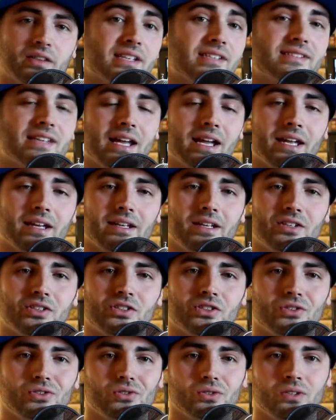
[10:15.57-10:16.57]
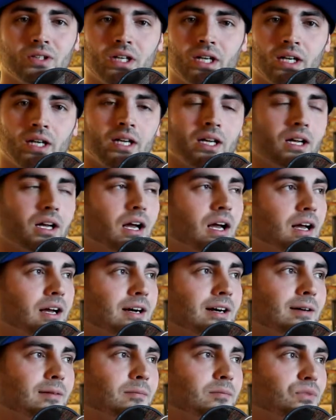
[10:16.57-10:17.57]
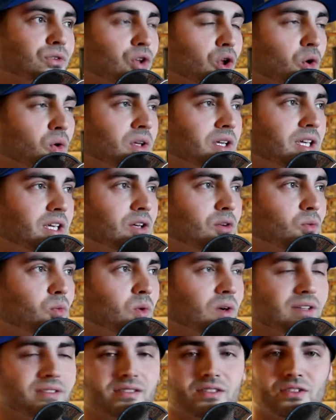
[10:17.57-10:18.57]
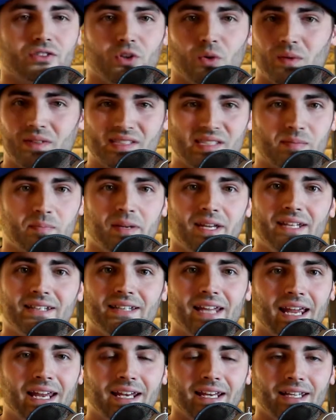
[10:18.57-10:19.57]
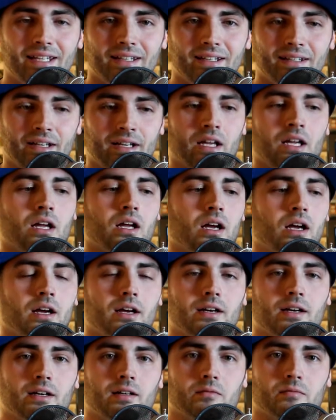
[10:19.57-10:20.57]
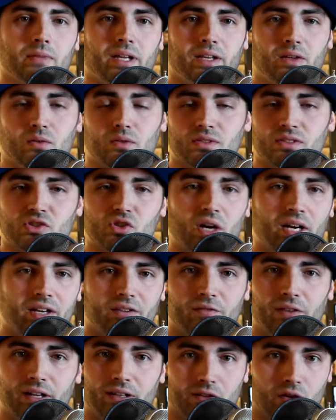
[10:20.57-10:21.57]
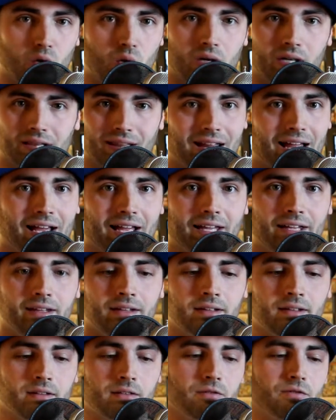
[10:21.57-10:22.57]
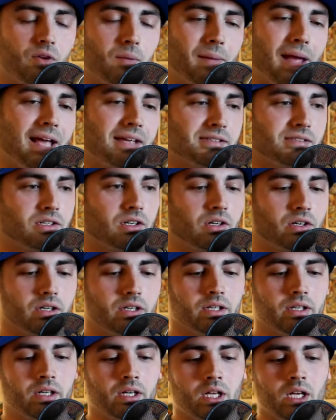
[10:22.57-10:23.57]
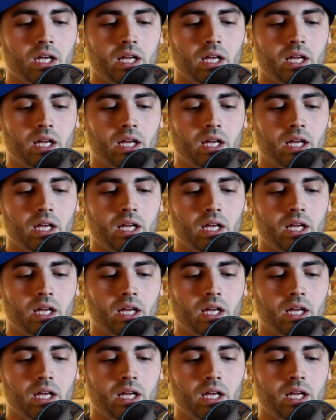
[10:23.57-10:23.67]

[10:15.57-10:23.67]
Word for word: The second issue, um, Loki was doing speed dating, um, and he was trying to find Lorelei from Asgard,